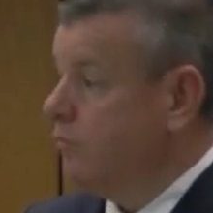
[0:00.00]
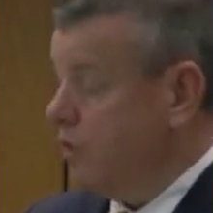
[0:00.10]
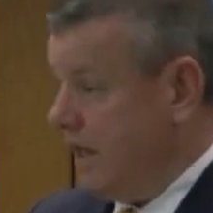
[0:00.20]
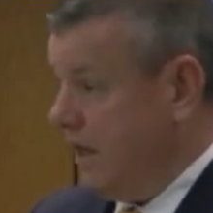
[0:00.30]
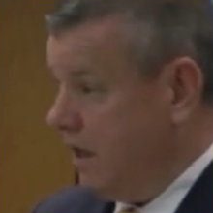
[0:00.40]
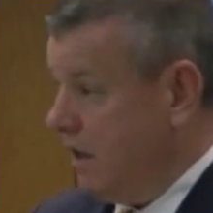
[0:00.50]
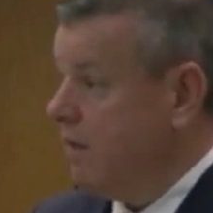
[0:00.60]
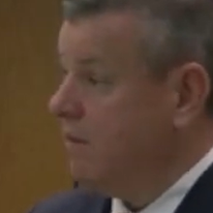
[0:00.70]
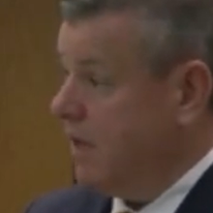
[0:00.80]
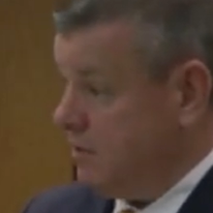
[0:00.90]
But again,
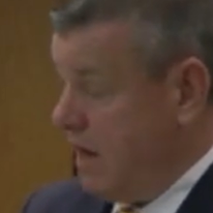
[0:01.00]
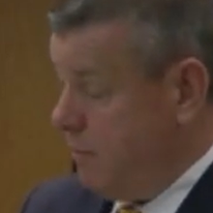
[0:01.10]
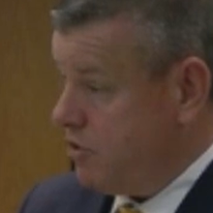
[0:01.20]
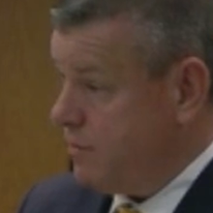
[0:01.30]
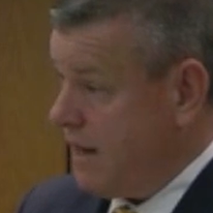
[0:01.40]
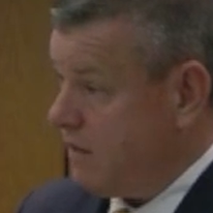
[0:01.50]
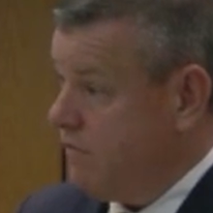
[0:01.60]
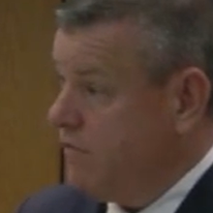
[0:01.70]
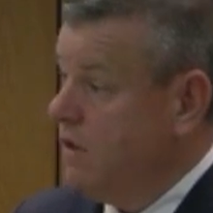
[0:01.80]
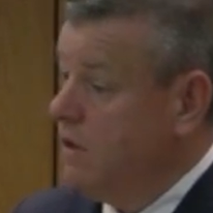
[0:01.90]
that's my
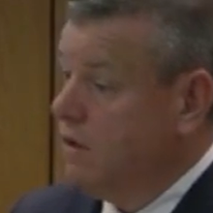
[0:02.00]
perspective,